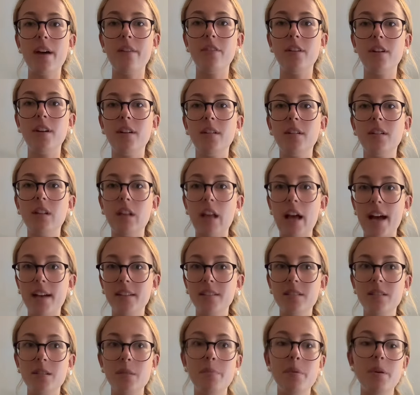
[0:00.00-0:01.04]
a glass
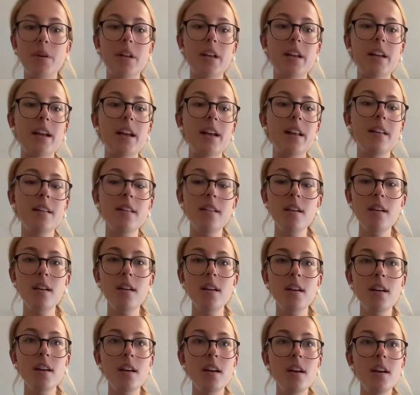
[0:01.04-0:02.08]
to put it in.
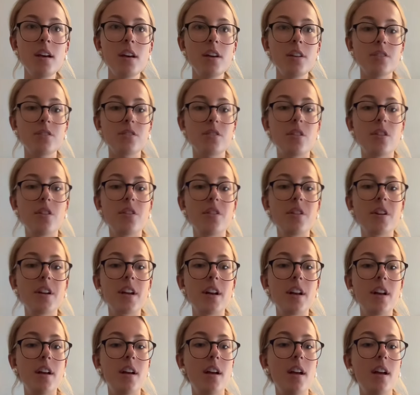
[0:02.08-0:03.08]
So you're gonna